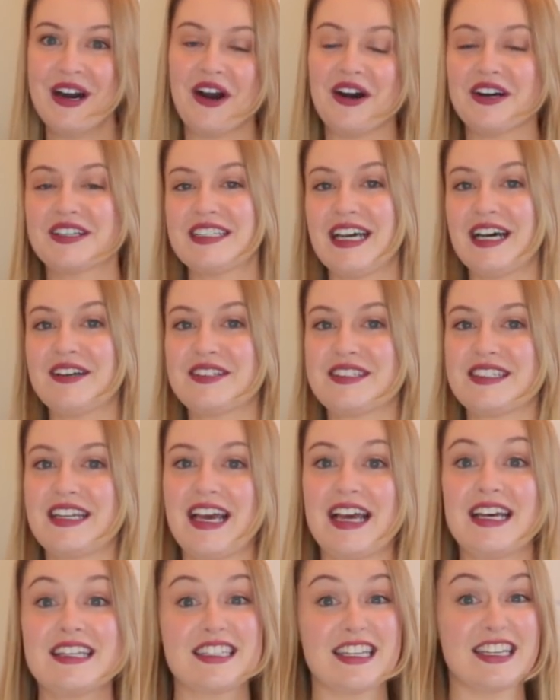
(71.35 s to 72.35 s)
Our
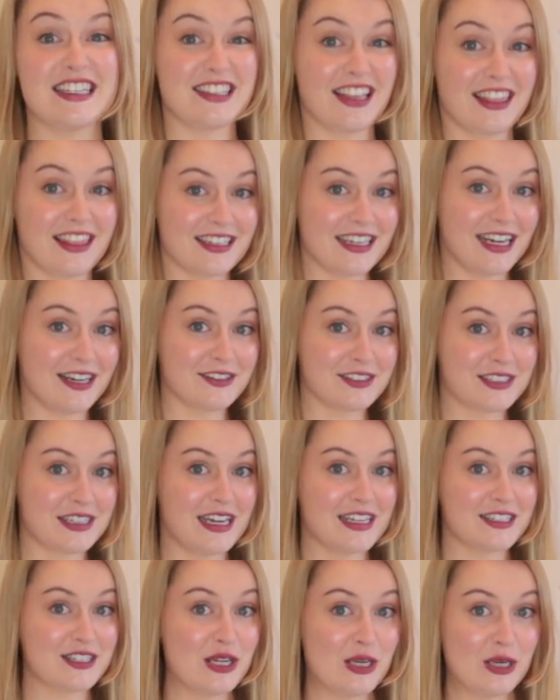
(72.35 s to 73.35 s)
downstairs is the
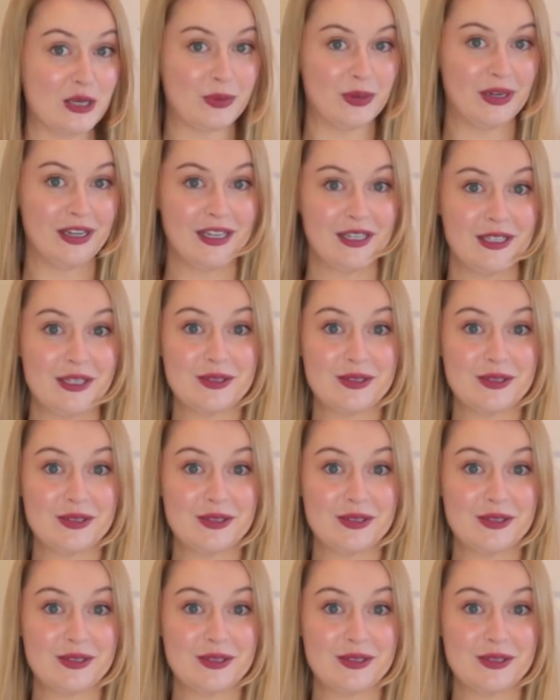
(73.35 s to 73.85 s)
downstairs loo,